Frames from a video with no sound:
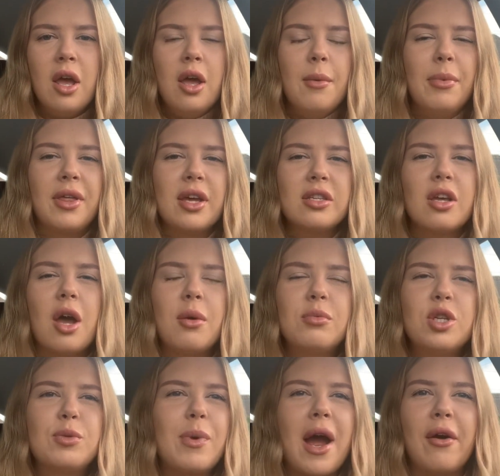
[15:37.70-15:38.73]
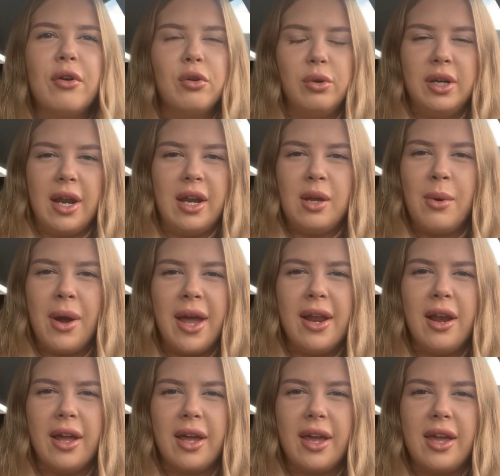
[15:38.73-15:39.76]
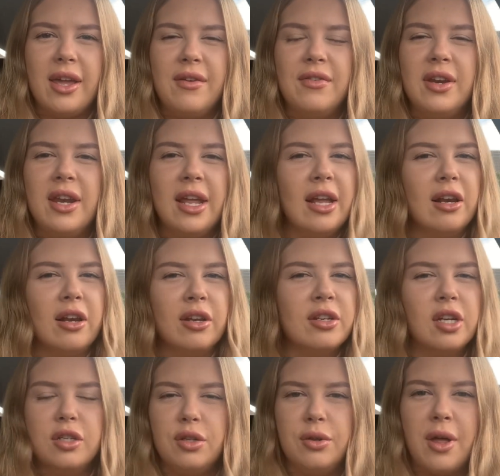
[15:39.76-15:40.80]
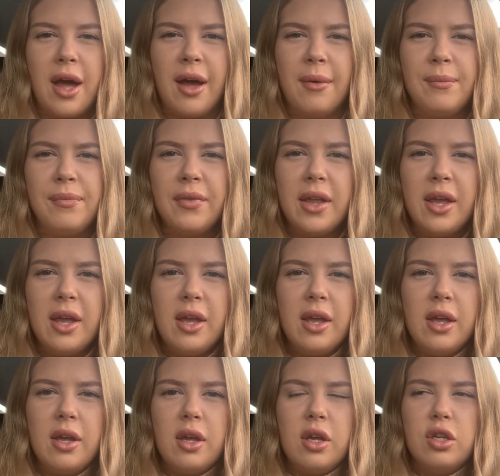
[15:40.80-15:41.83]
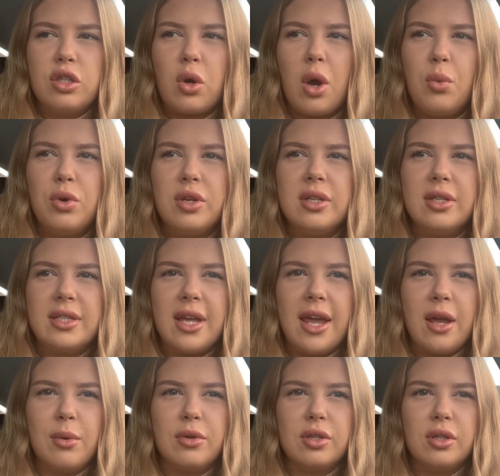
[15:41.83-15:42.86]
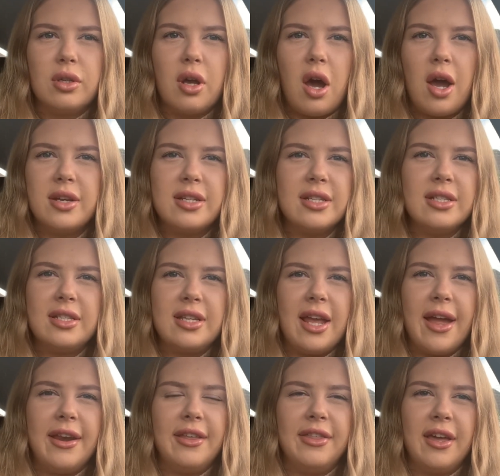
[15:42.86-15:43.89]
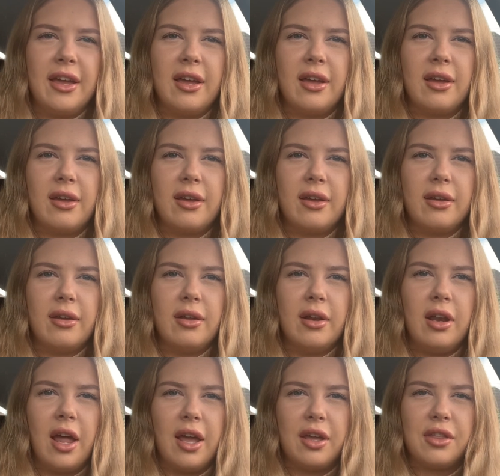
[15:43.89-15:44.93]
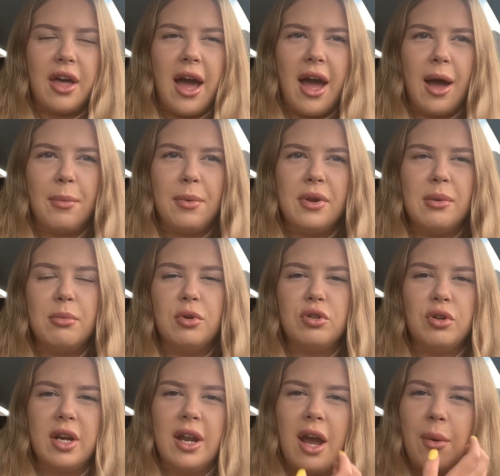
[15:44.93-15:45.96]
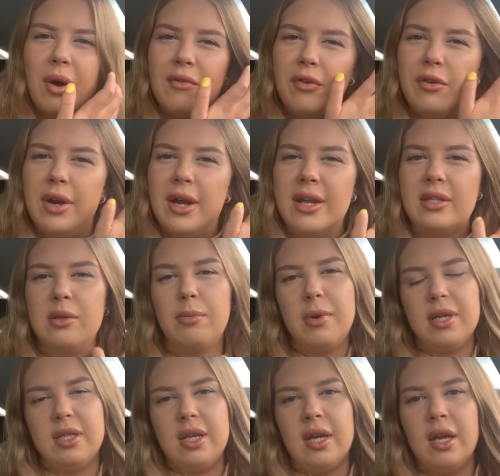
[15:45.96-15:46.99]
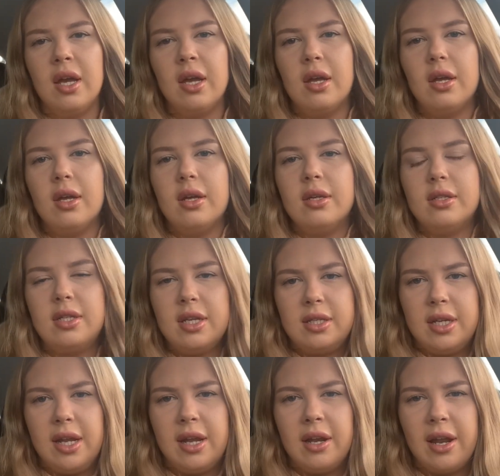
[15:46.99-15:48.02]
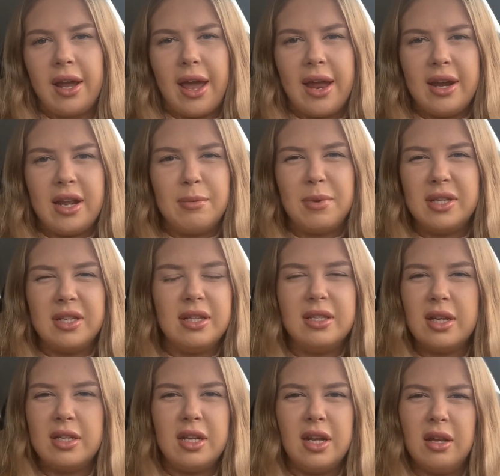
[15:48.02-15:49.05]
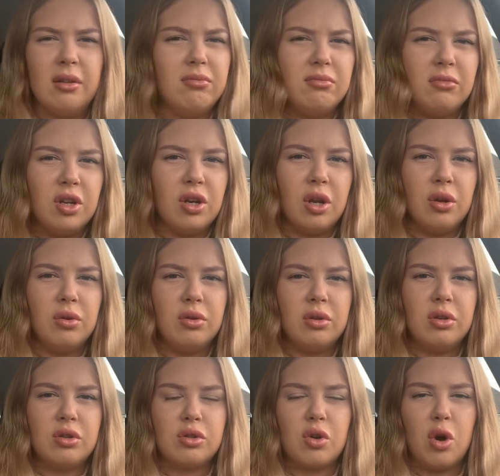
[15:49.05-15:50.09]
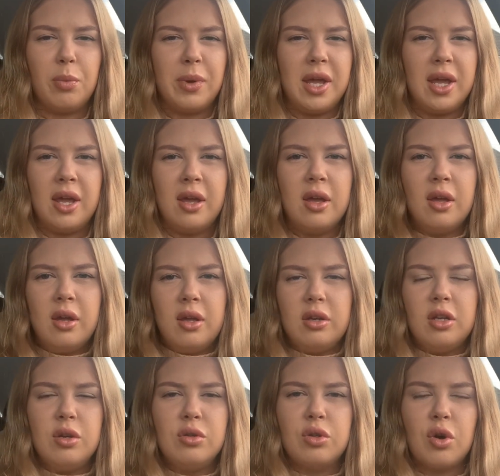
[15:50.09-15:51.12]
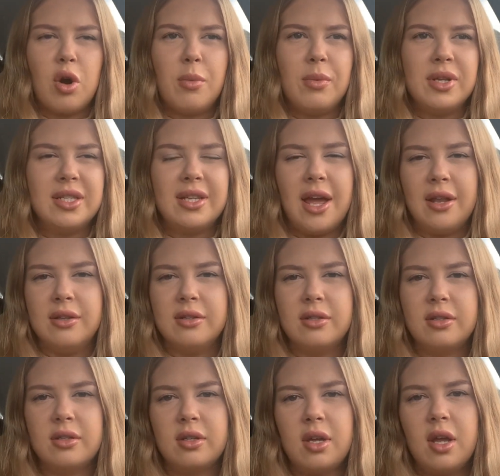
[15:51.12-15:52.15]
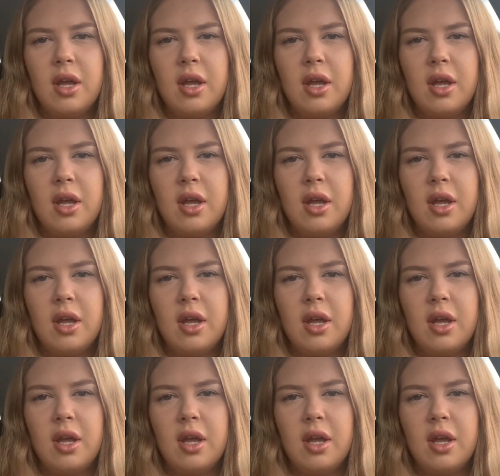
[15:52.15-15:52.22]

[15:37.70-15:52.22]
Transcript: But that's, I'm just paranoid anyway. Like even in England, I do that. So I wouldn't say it was, I didn't see anything like that happen in Madrid. However, it is a busy city and like any busy city, you know, you just gotta be, use your common sense.